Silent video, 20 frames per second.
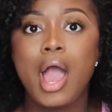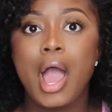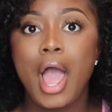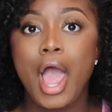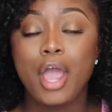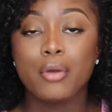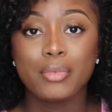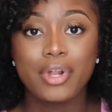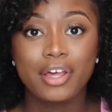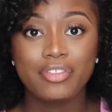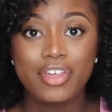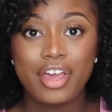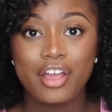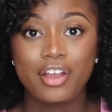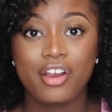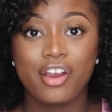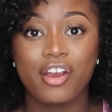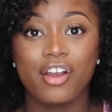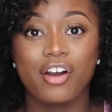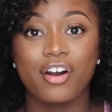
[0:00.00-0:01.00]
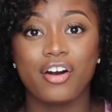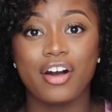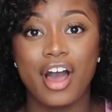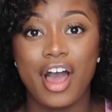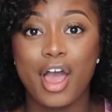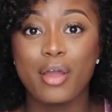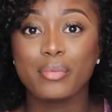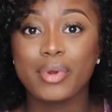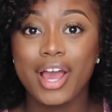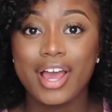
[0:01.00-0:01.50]
I'm not that girl.
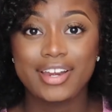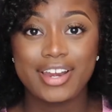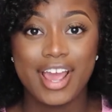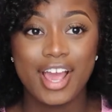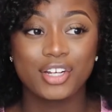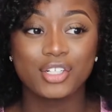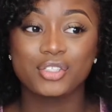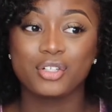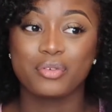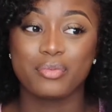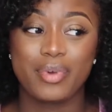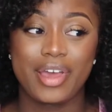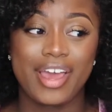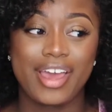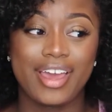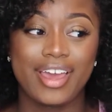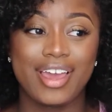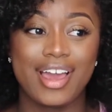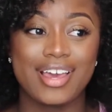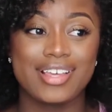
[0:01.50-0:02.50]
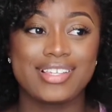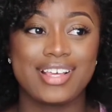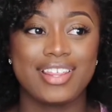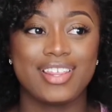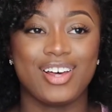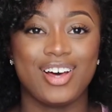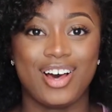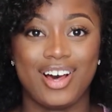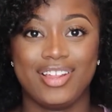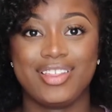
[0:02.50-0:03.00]
I'm not natural bae. I say
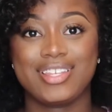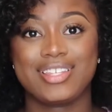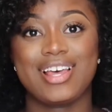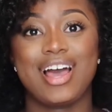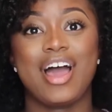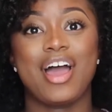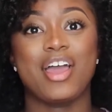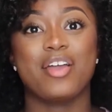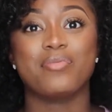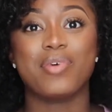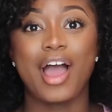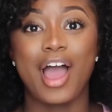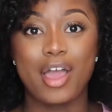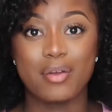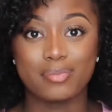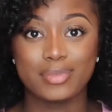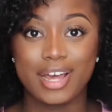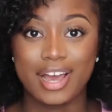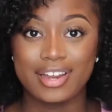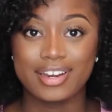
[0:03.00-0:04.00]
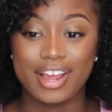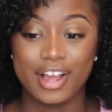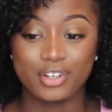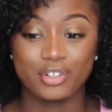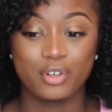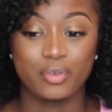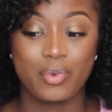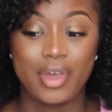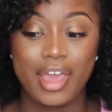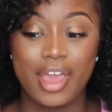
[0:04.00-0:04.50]
that all the time. I'm not
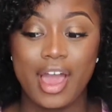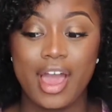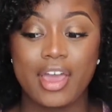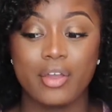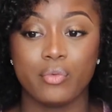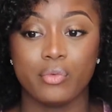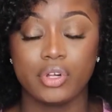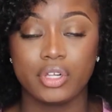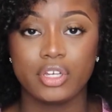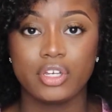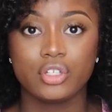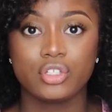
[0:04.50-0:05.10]
natural bae. I really